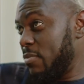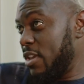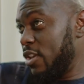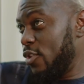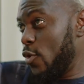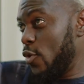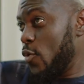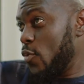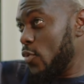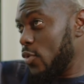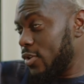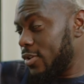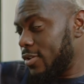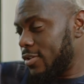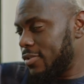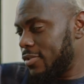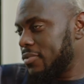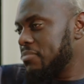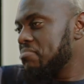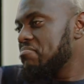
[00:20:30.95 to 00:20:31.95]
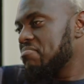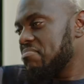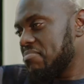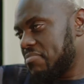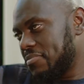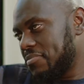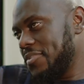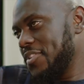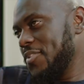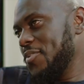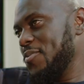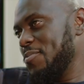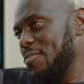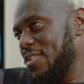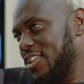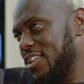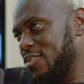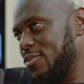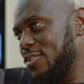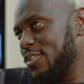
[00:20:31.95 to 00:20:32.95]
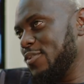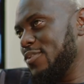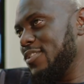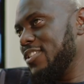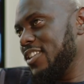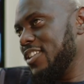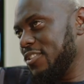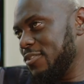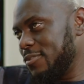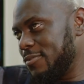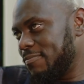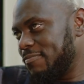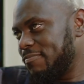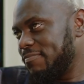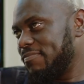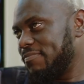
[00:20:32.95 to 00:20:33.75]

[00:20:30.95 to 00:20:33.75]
me alone, he'll make you his only shadow.